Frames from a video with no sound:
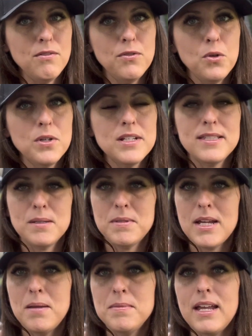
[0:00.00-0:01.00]
in Florida,
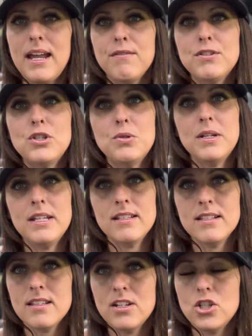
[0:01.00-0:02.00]
sometimes I have to do it in
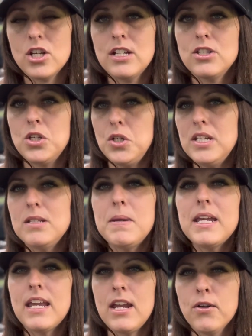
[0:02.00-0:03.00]
the sunshine. So you need to
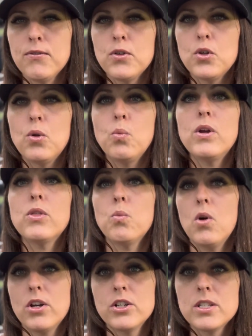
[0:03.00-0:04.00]
be careful with
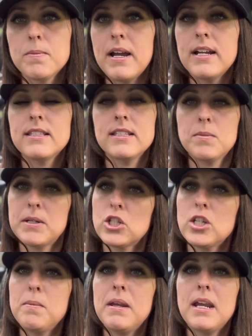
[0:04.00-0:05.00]
water spots,
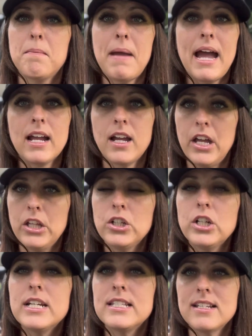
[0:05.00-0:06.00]
especially being a matte
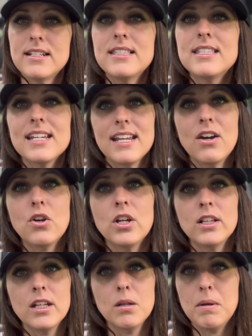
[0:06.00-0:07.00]
color. It does stick out
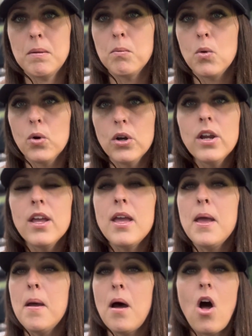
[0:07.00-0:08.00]
a little bit more,
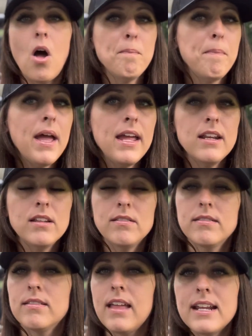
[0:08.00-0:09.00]
but
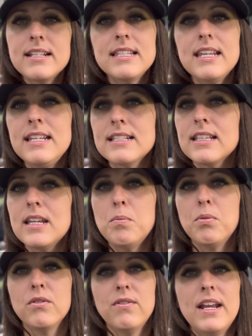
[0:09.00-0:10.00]
that is easily
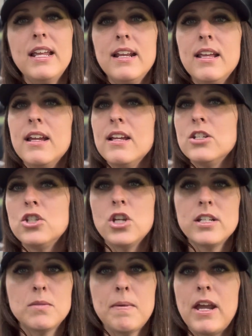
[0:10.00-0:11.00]
prevented
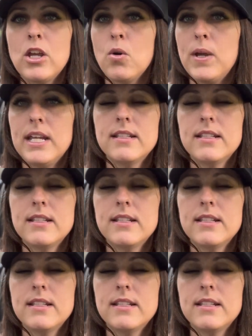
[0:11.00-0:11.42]
just by going